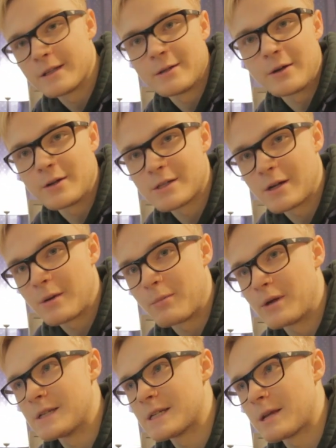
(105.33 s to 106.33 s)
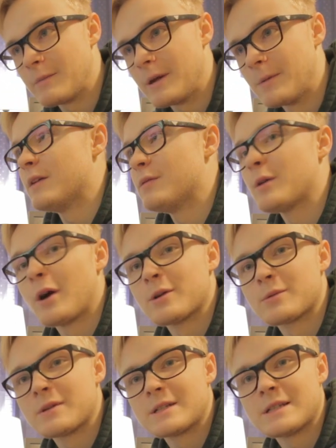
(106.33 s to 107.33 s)
and, you know, started printing a bit. If you guys
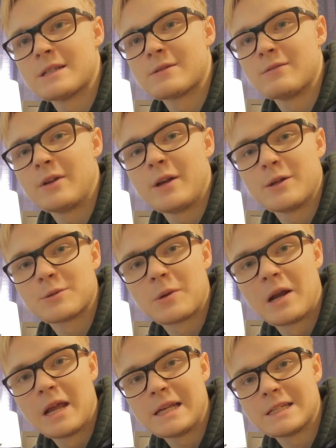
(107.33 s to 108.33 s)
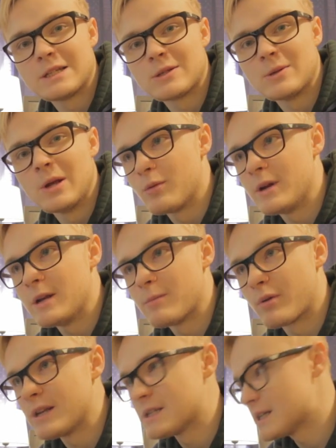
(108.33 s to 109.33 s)
want to see some videos related to 3D
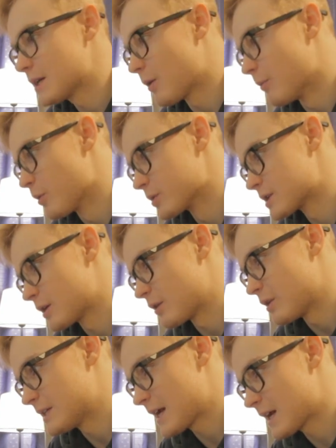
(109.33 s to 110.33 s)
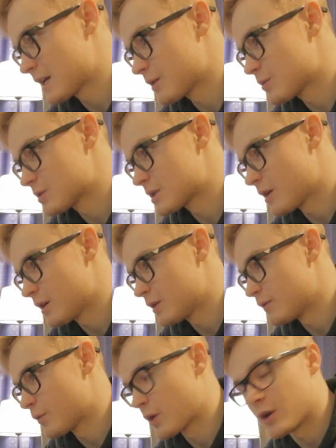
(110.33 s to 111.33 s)
printing and more so the technical side
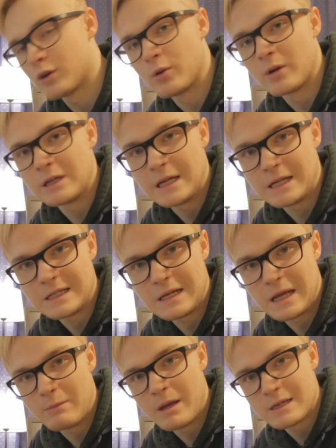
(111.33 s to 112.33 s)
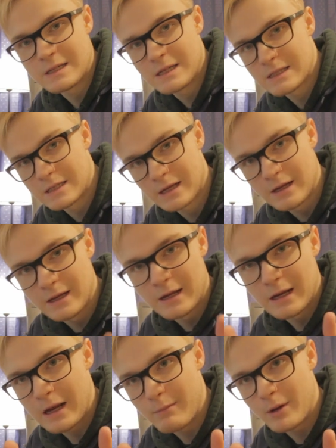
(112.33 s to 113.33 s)
of what I do on a day-to-day basis,
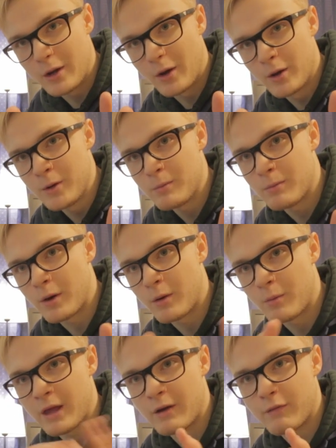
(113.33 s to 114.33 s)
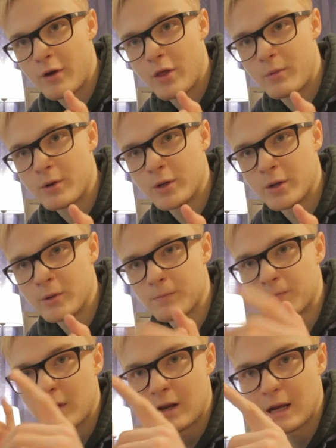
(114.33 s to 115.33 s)
let me know. But without further ado,
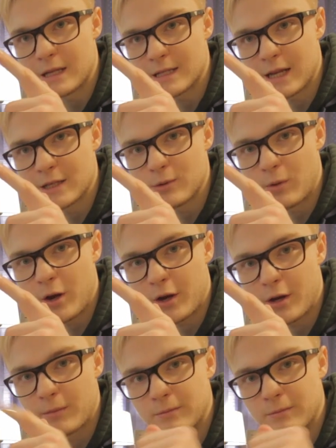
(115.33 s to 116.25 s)
let's get to work.